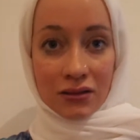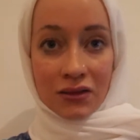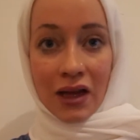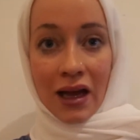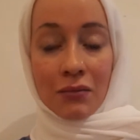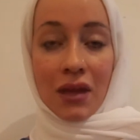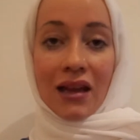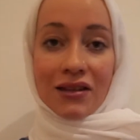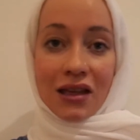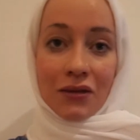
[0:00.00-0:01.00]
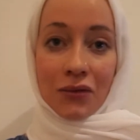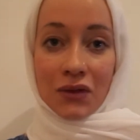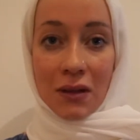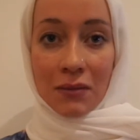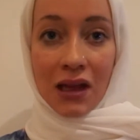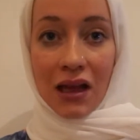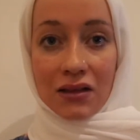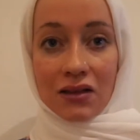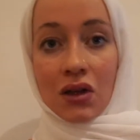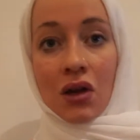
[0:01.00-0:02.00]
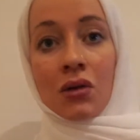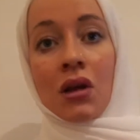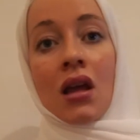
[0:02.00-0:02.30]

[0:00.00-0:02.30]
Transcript: time exchanged for something else, you know.